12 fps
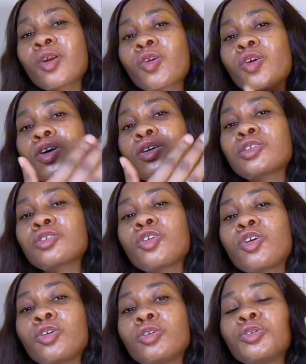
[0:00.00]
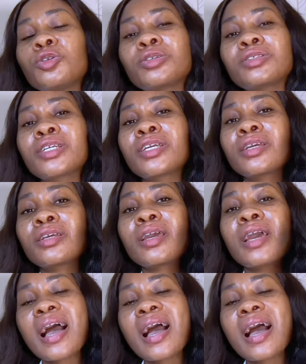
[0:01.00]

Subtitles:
clogged your skin